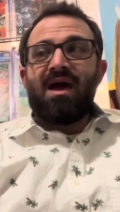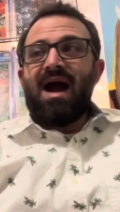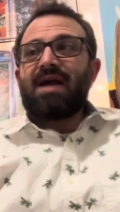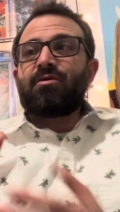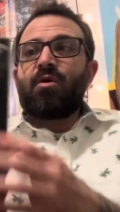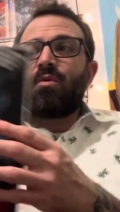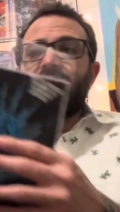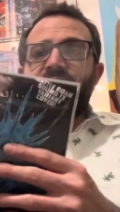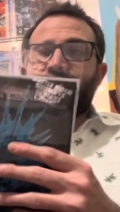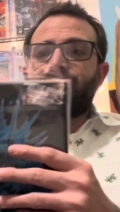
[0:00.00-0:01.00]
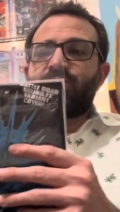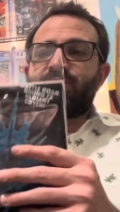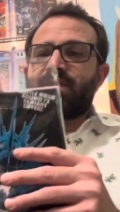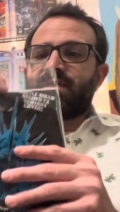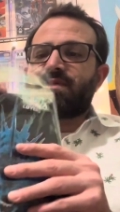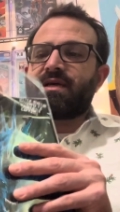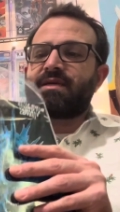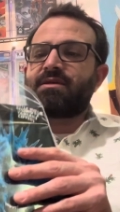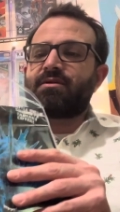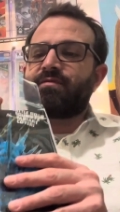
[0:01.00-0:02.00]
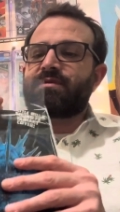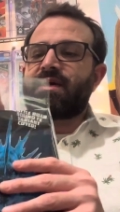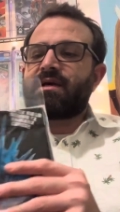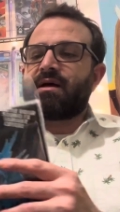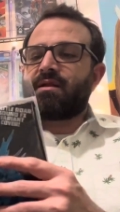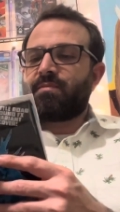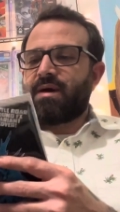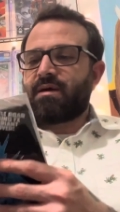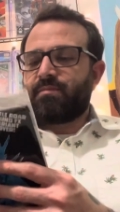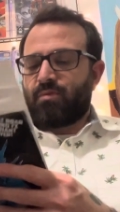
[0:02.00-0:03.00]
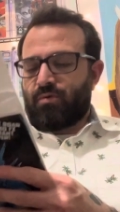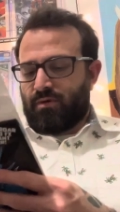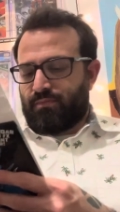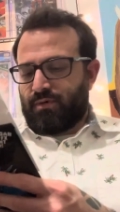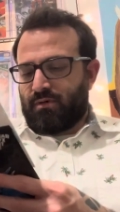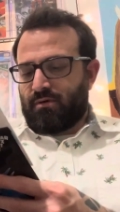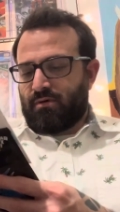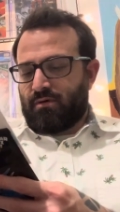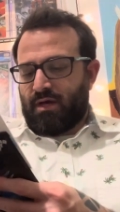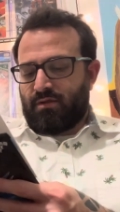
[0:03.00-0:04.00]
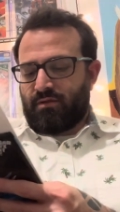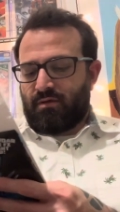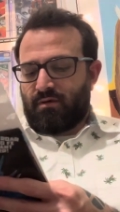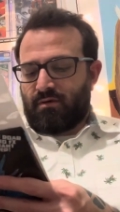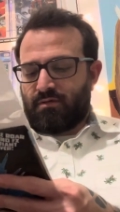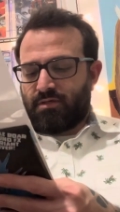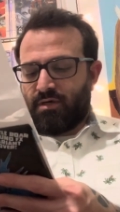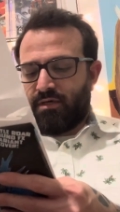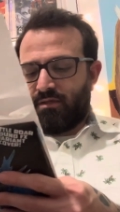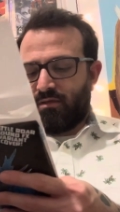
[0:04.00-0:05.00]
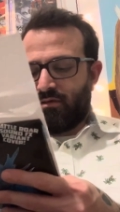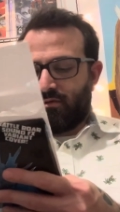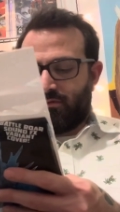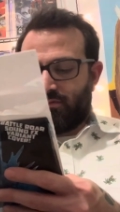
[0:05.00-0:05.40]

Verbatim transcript: I don't know what I'll ever do with this. I guess I'll never take it out of the bag and board, but or out of the sorry the